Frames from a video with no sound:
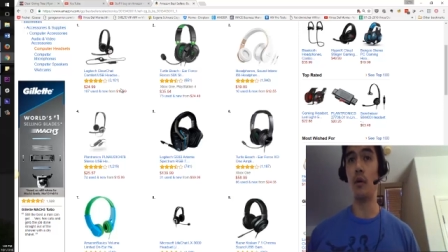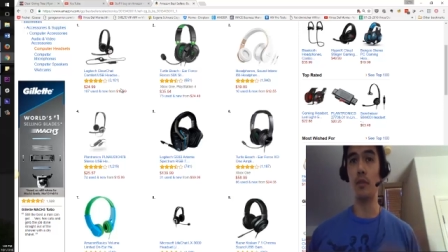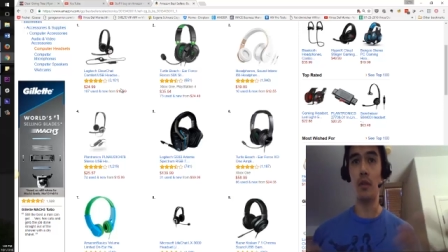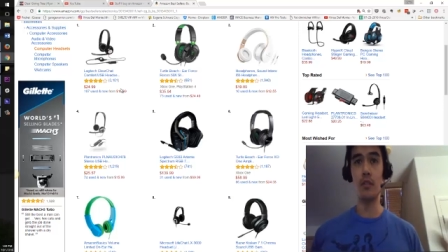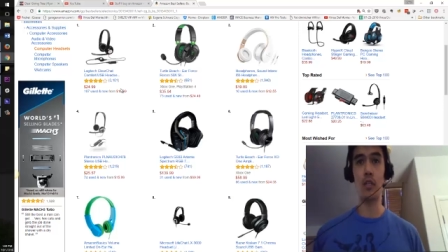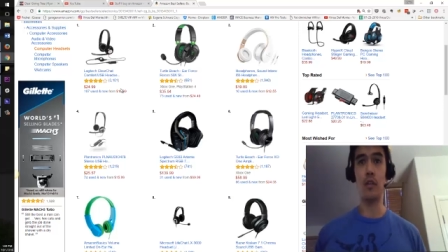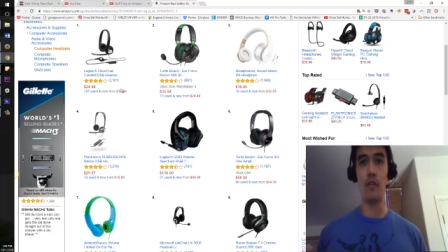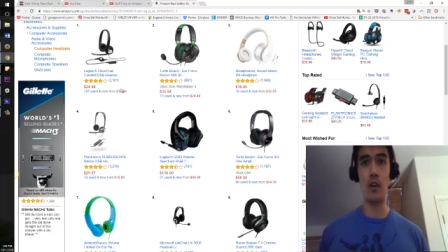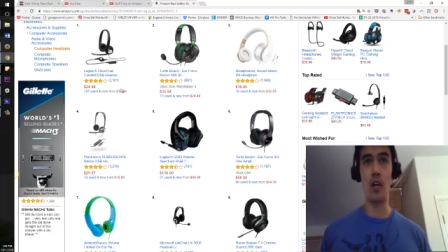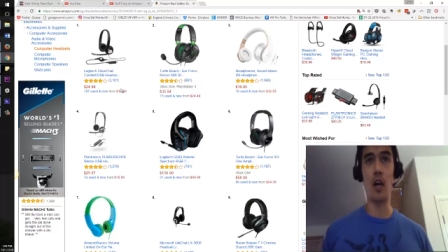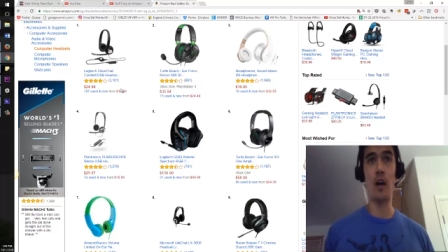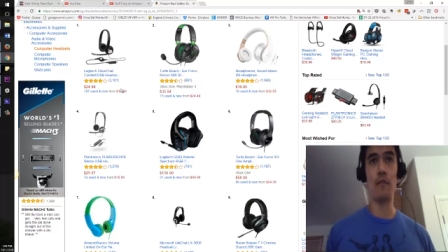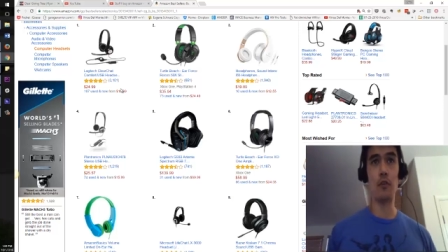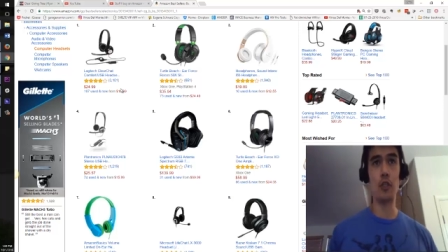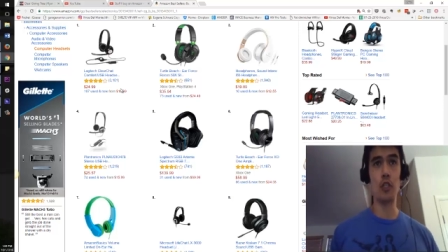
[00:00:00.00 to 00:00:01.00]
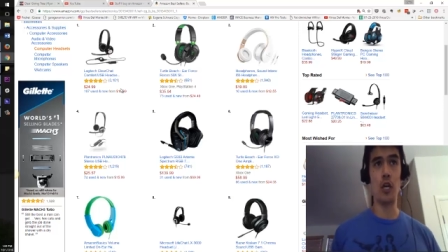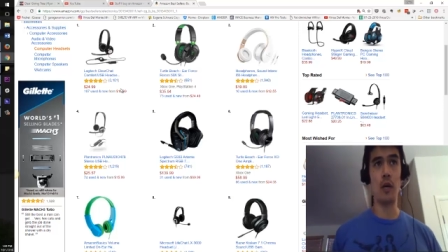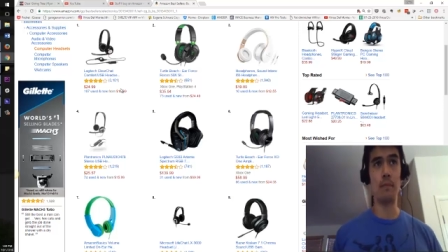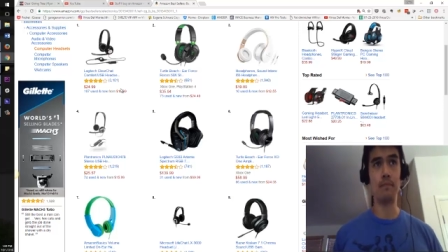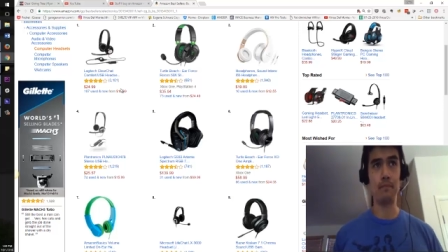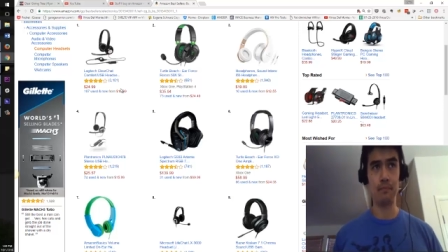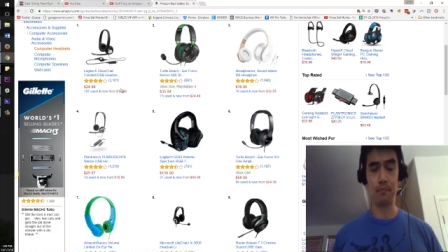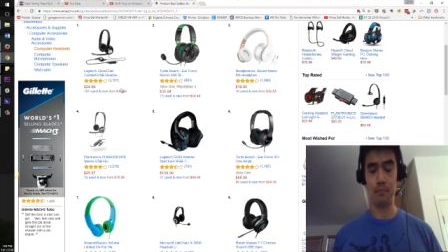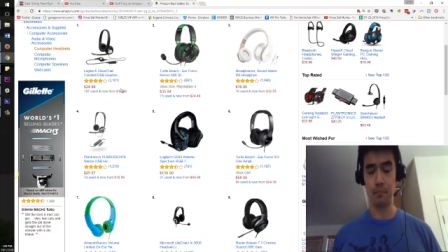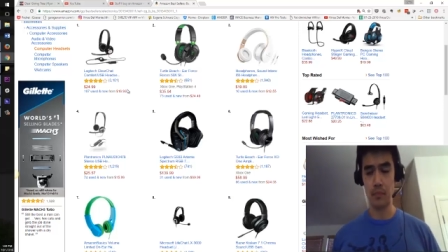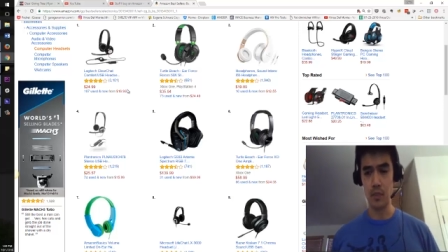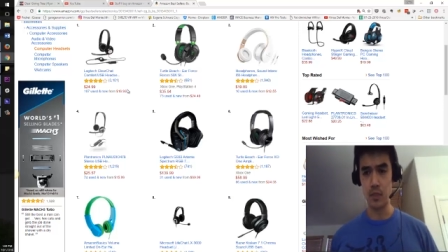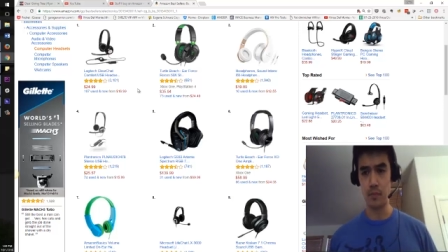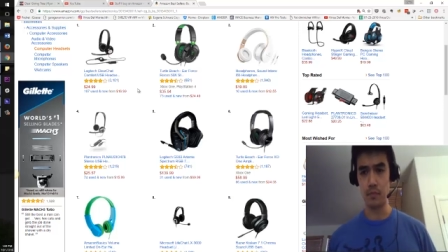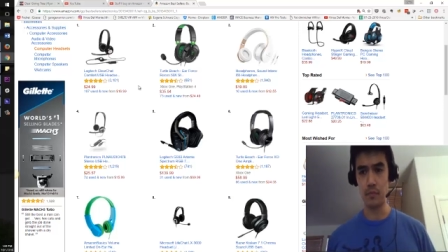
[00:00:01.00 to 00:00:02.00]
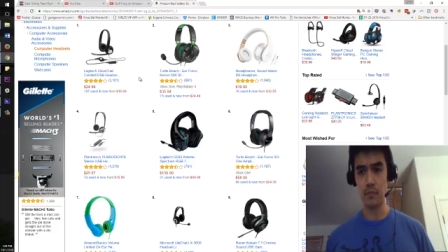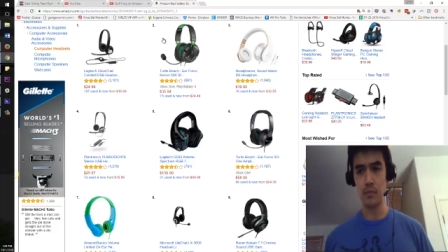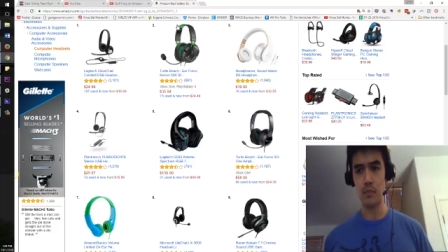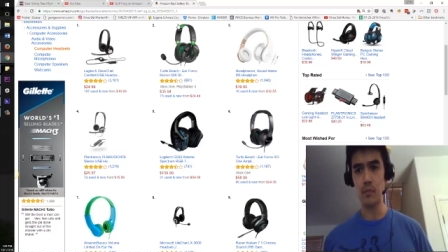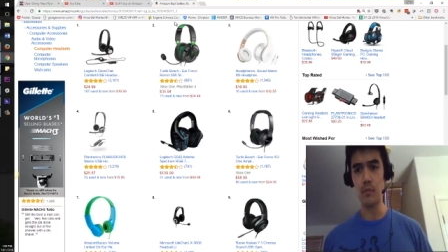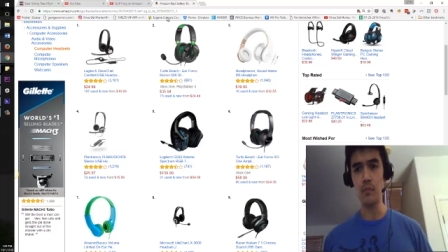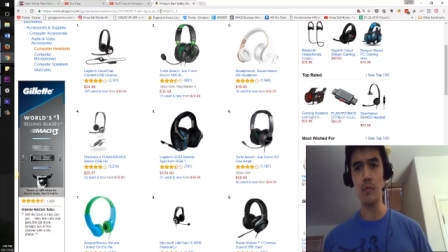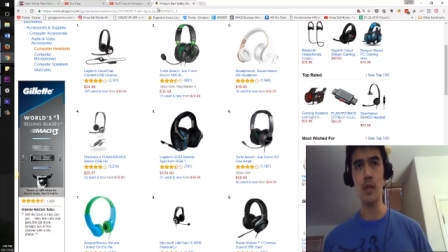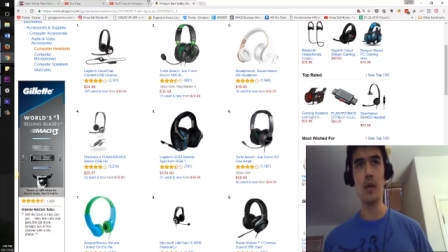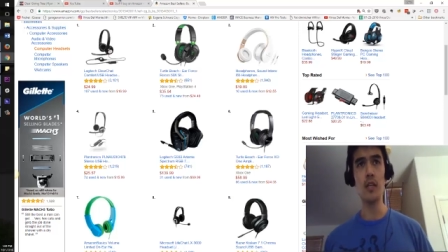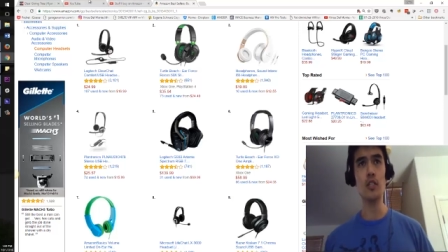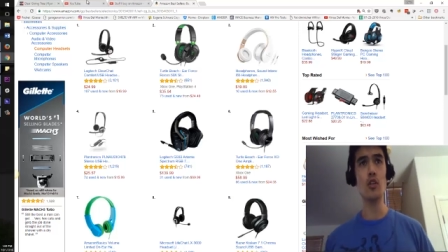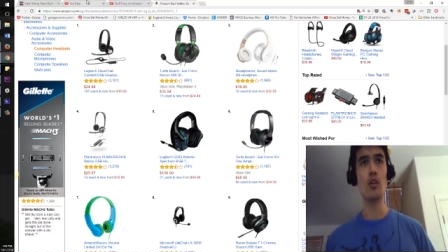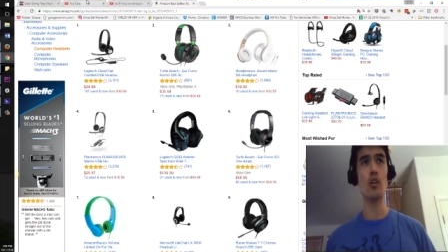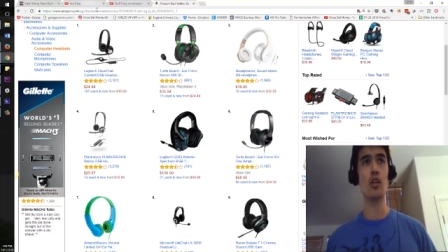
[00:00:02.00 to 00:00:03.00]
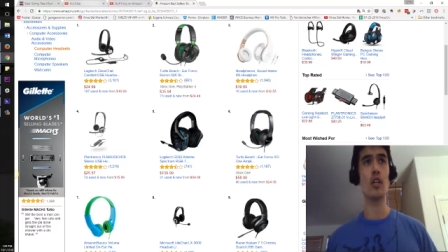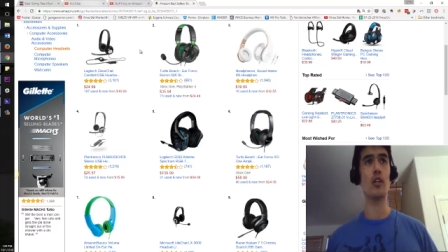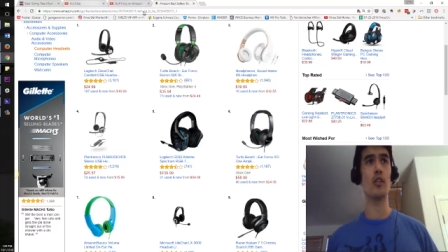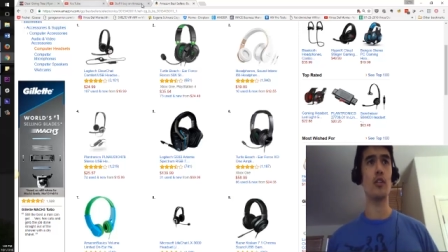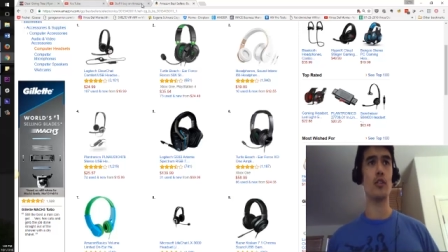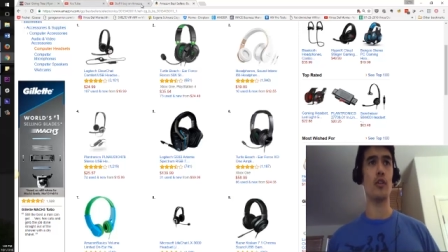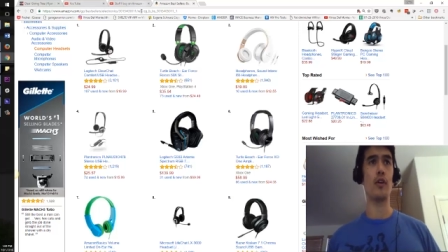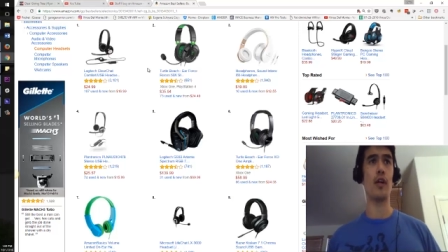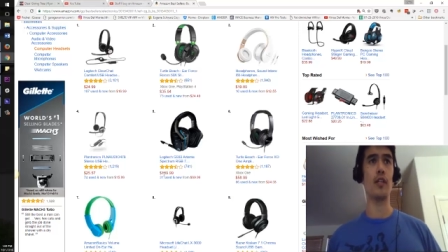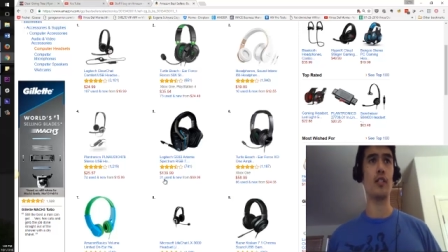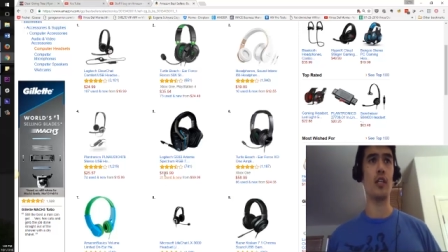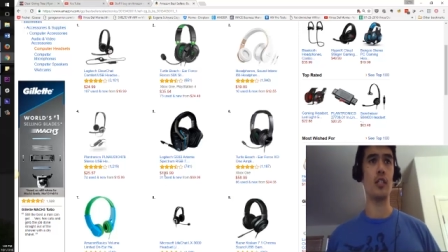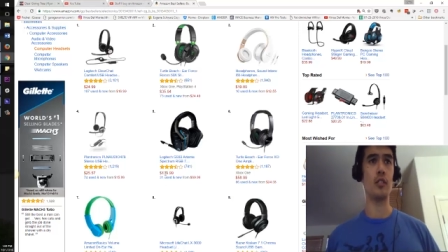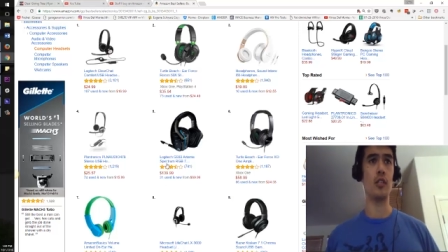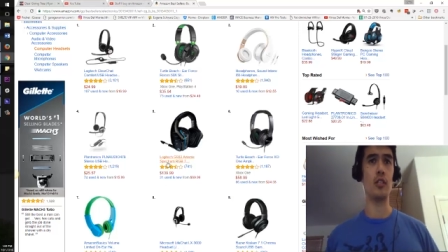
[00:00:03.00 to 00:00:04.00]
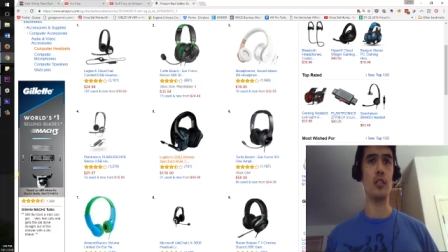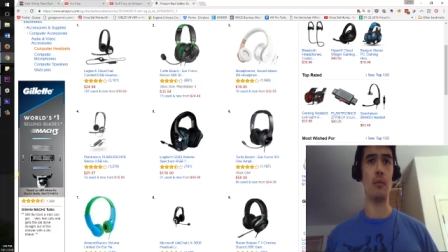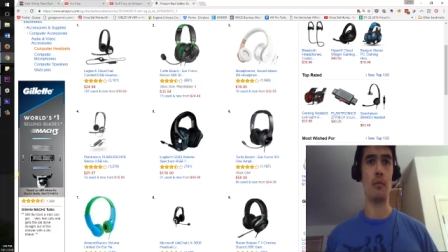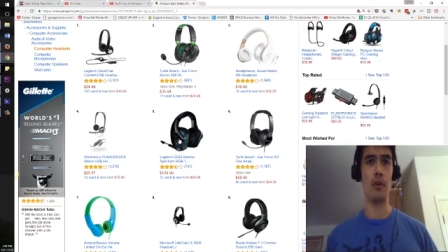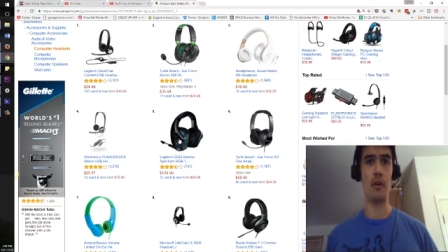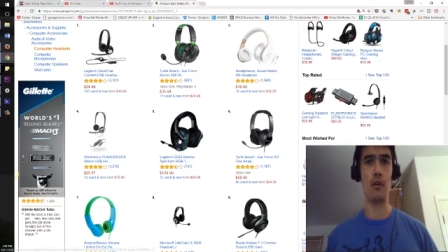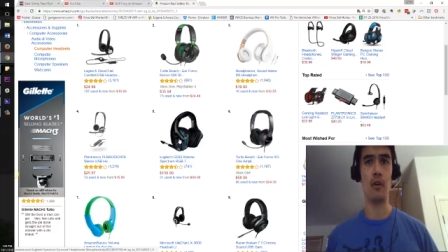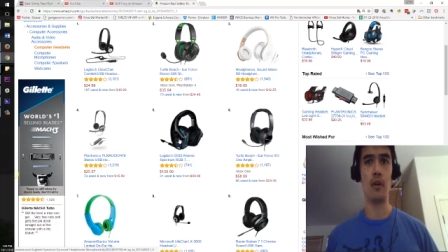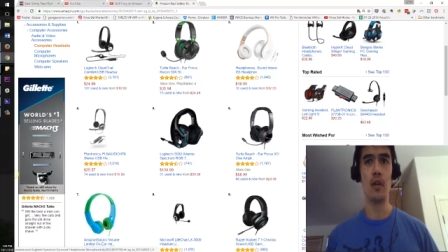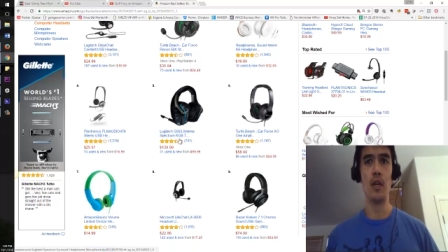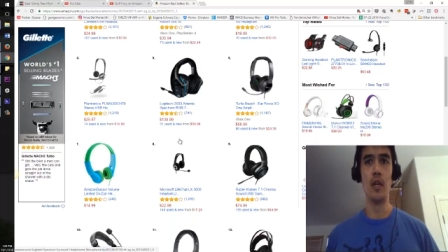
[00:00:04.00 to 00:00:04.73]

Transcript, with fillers: I was outside of a coffee shop now let's go look at all these other headsets since I'm here,